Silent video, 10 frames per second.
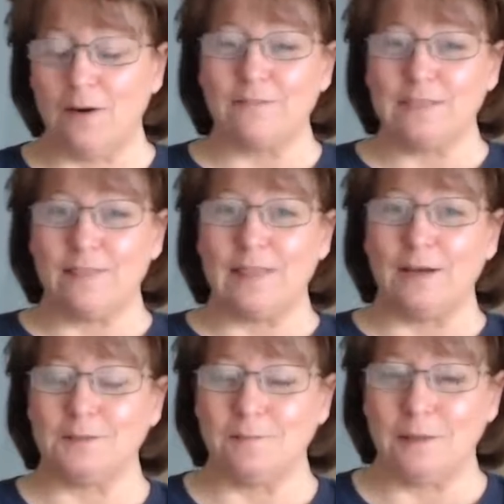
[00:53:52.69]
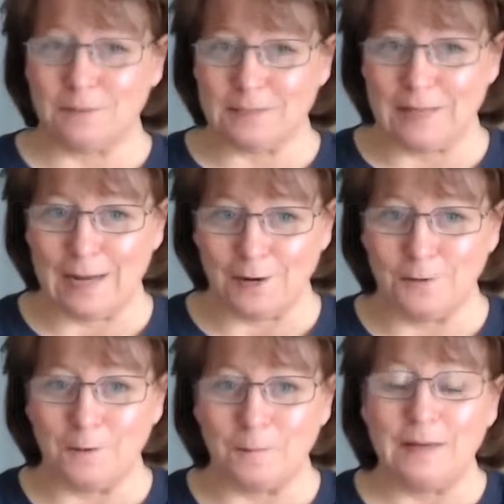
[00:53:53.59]
have 10,000 members in that
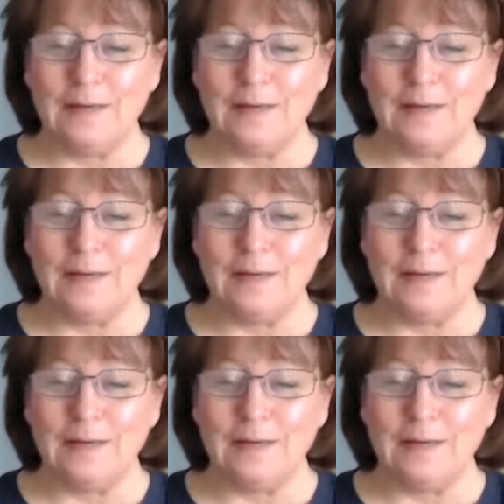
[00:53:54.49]
group.